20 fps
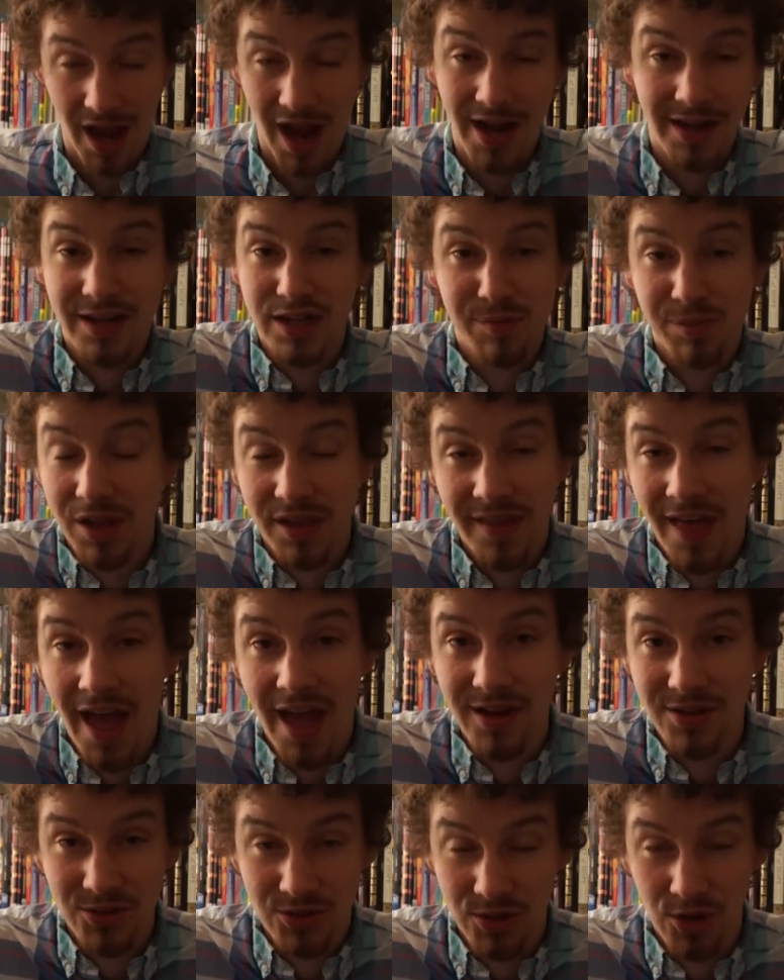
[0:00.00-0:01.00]
I need to play
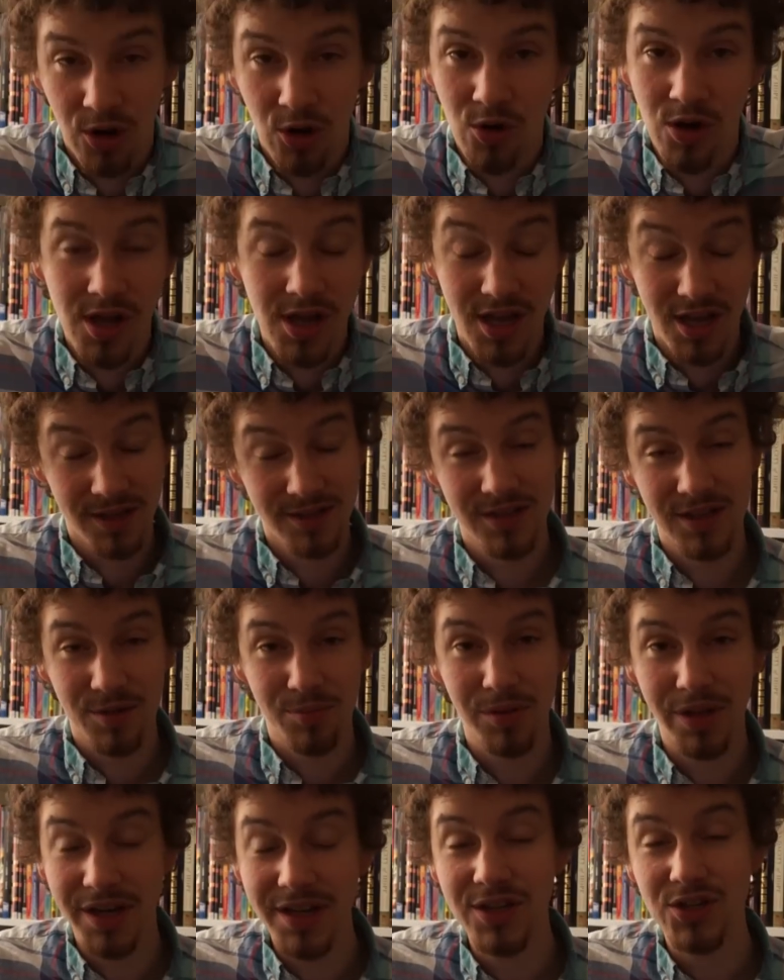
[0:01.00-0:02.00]
that, so
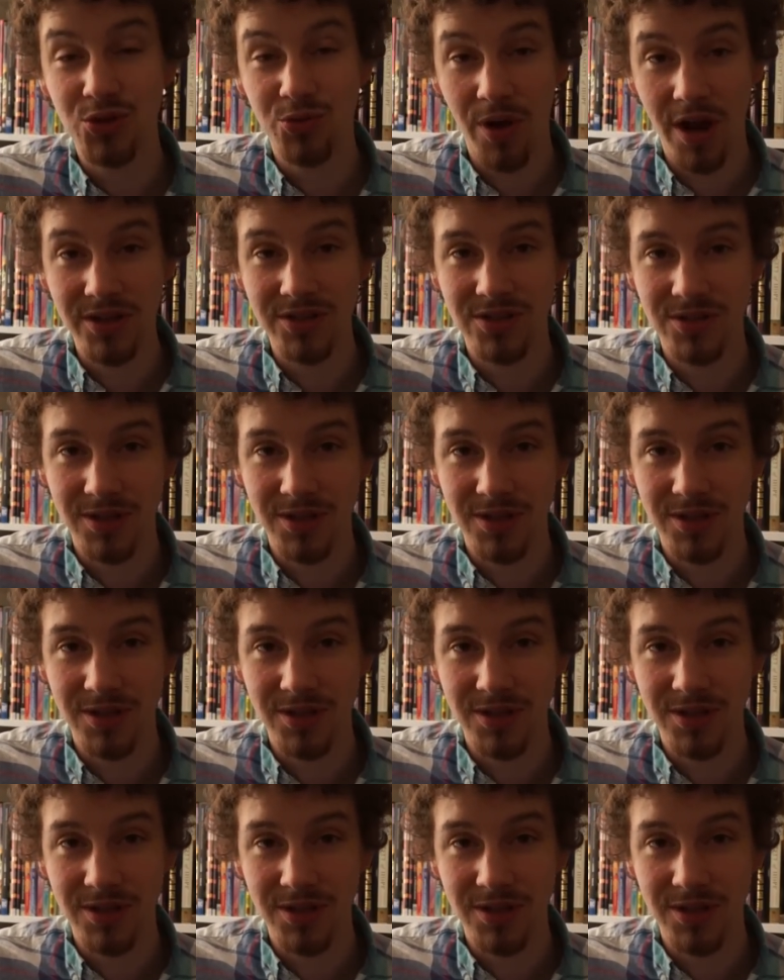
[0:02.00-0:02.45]
plenty of strategy